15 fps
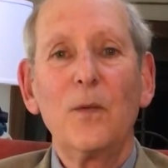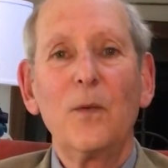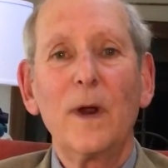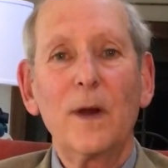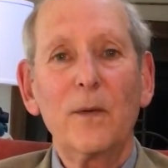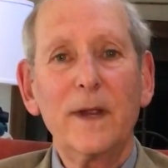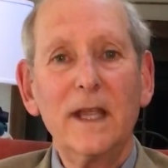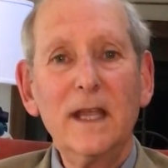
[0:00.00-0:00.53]

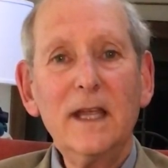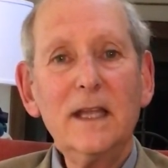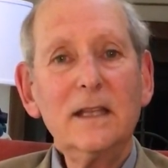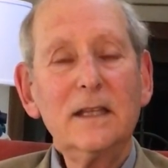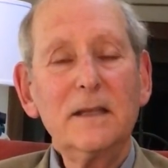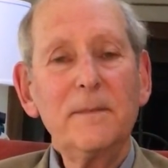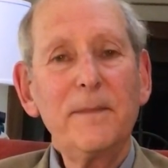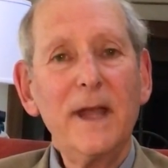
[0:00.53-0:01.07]
where we
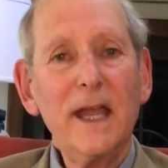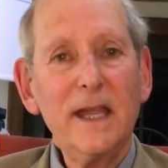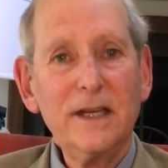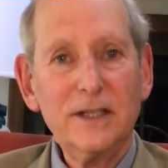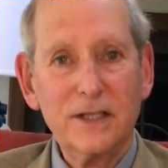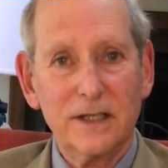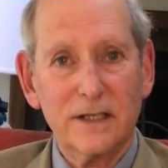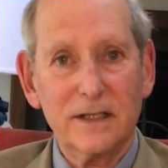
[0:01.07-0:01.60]
heat the
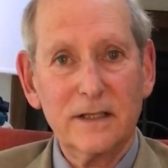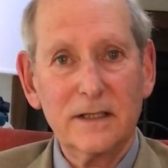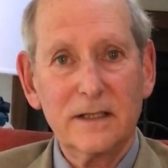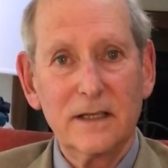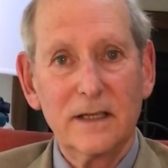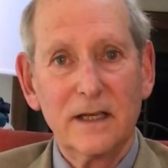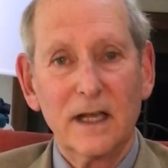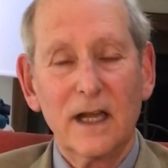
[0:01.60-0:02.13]
patient